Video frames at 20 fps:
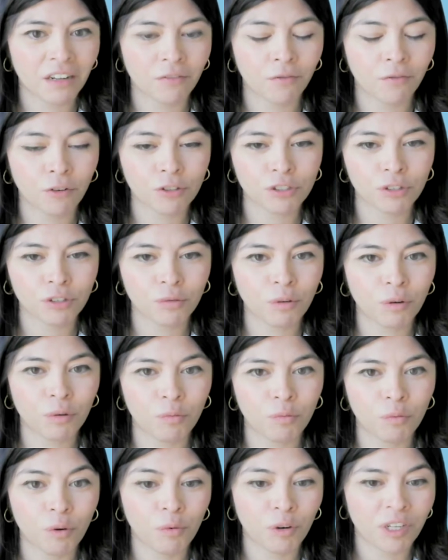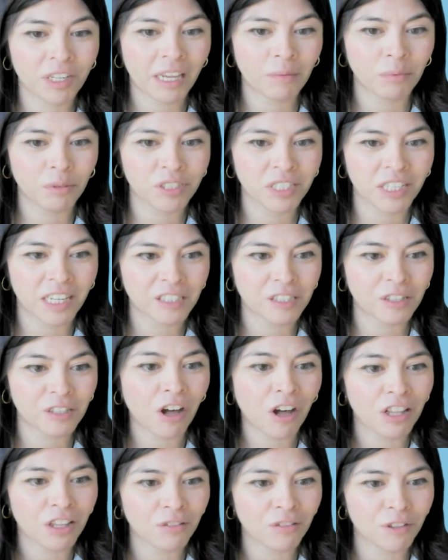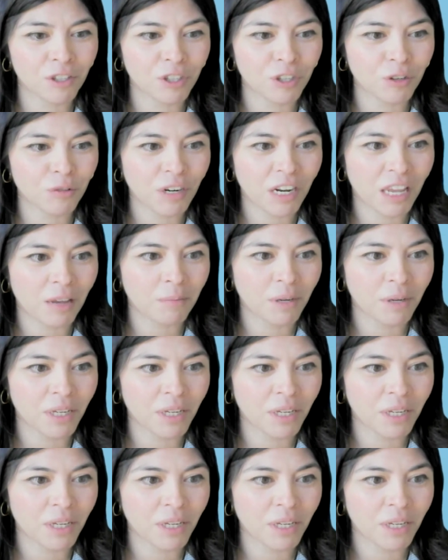Unfortunately, we weren't able to get to all of the Q&A,